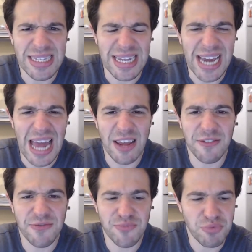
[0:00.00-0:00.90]
and kind
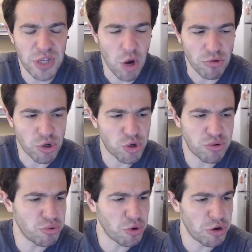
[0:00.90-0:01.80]
of,
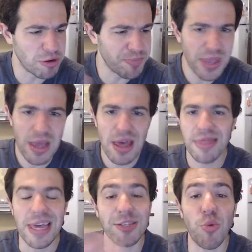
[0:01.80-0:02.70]
cool things.